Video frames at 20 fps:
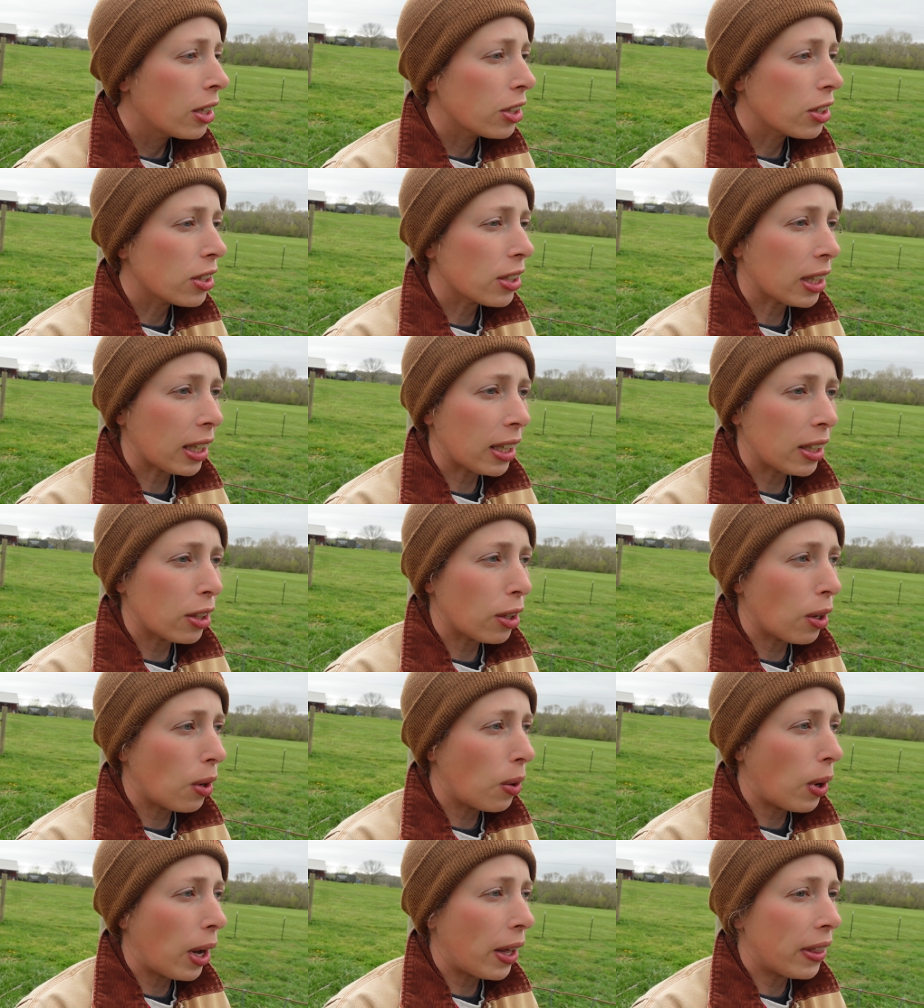She's like, I
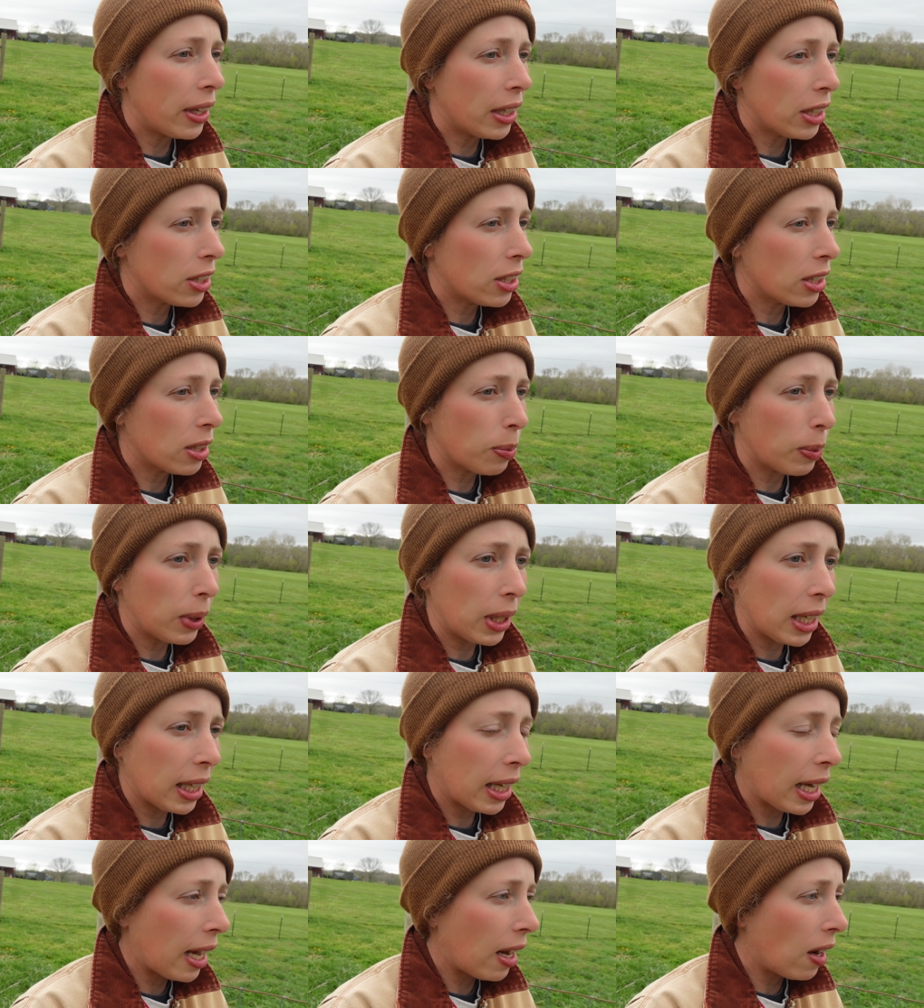don't, I think she's
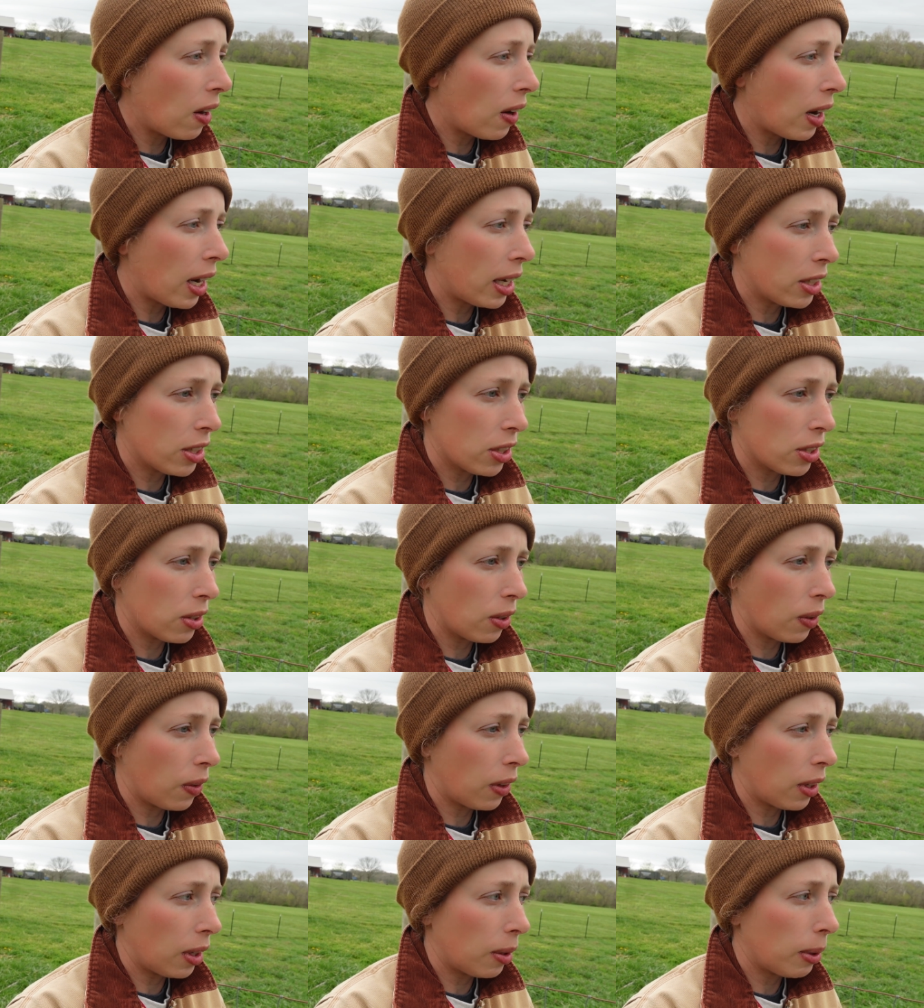bleeding out. I just
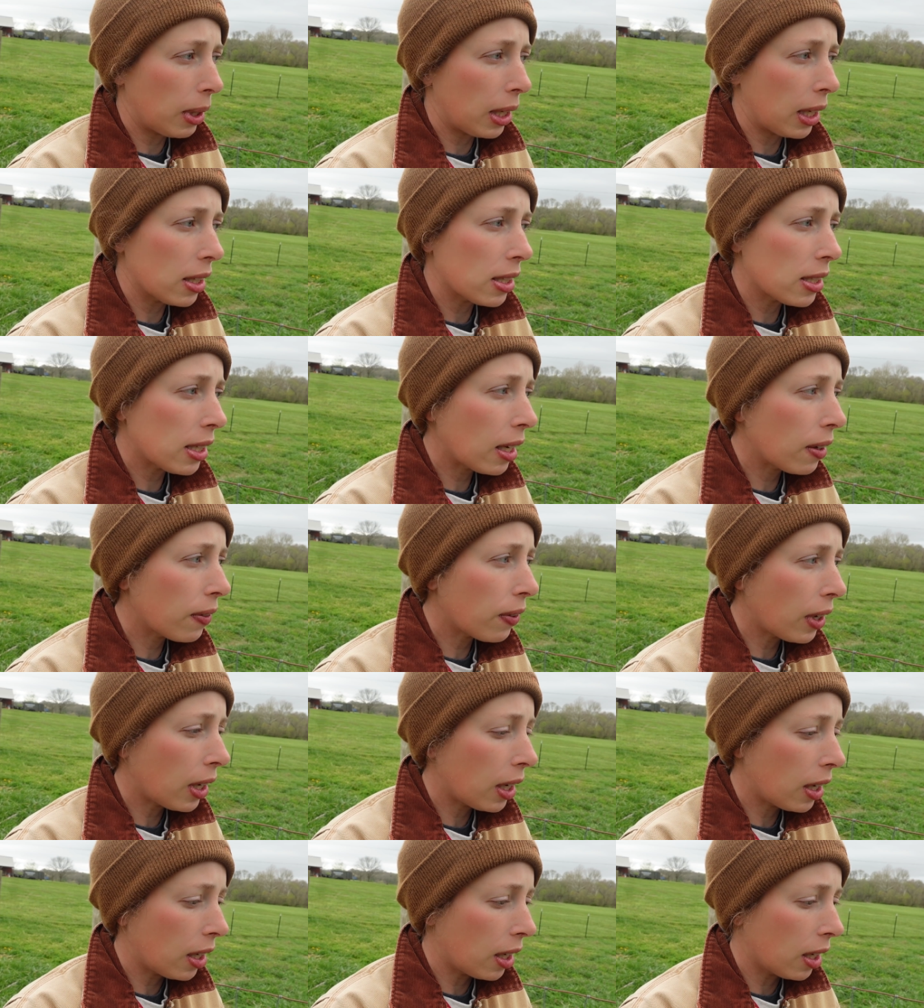don't think we can save
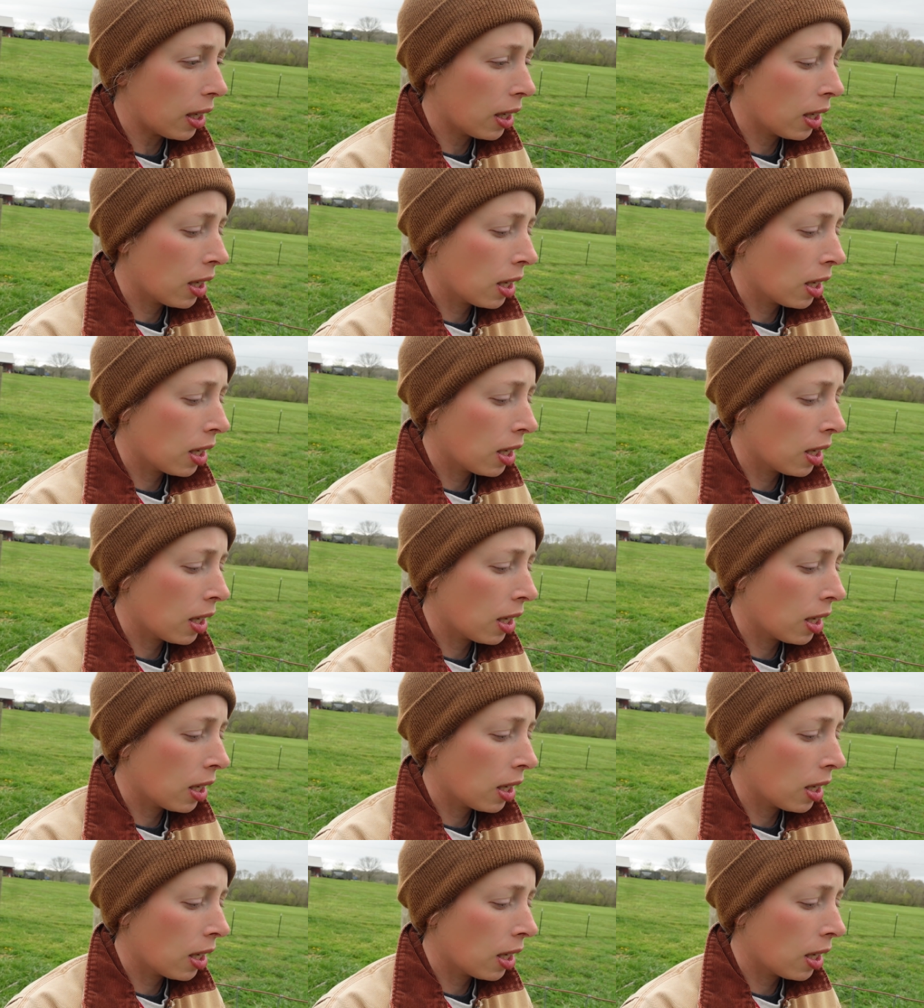her.